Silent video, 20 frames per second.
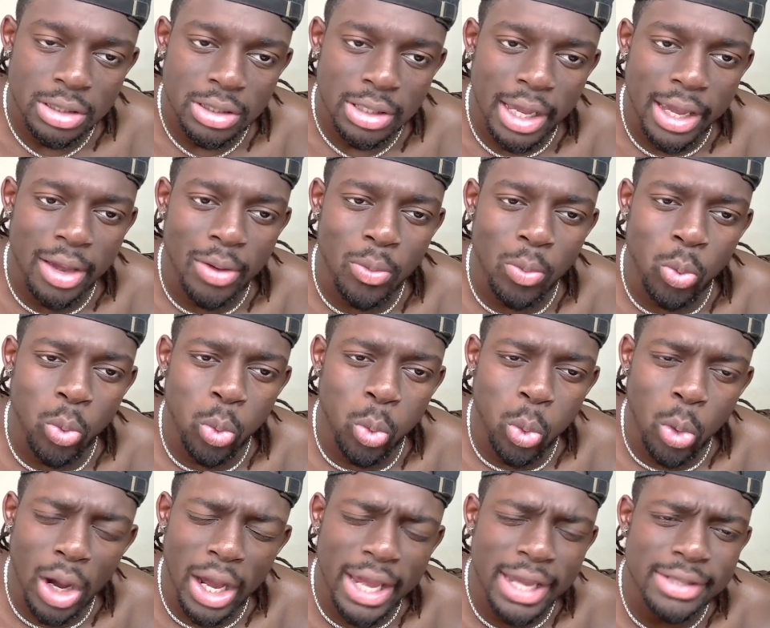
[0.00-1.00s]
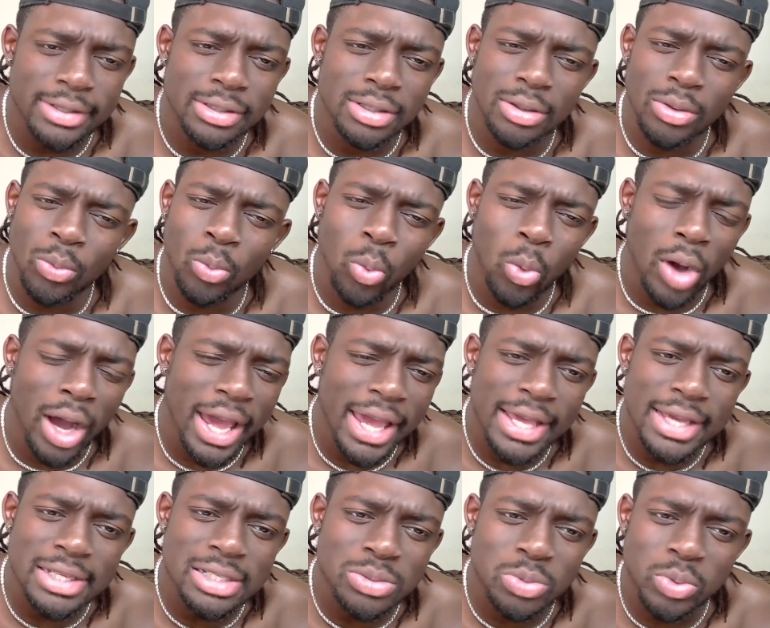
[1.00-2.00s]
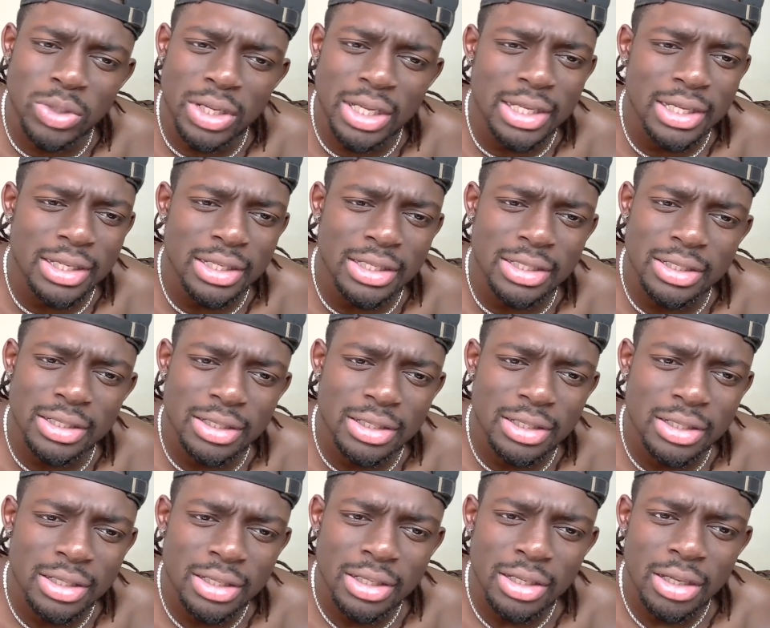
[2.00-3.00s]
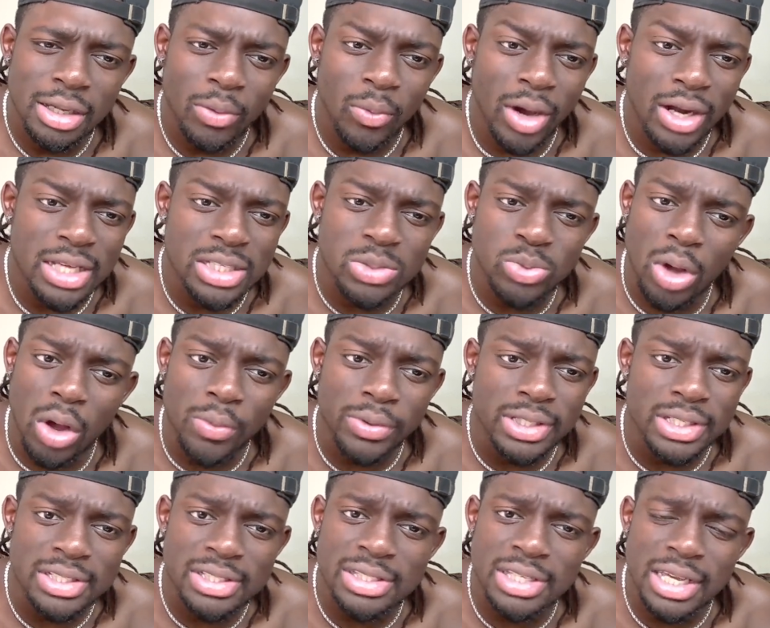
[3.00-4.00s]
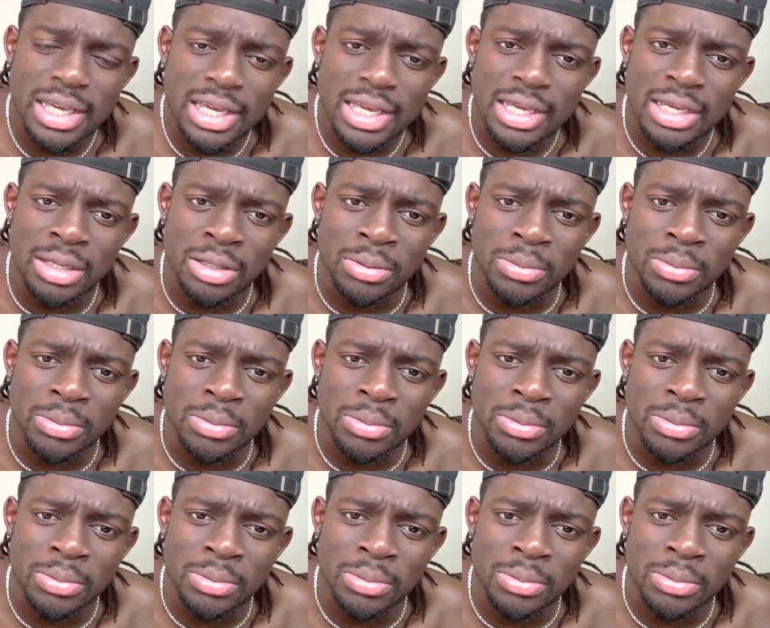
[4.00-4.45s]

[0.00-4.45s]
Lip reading: like, what is really, what is wrong with this team?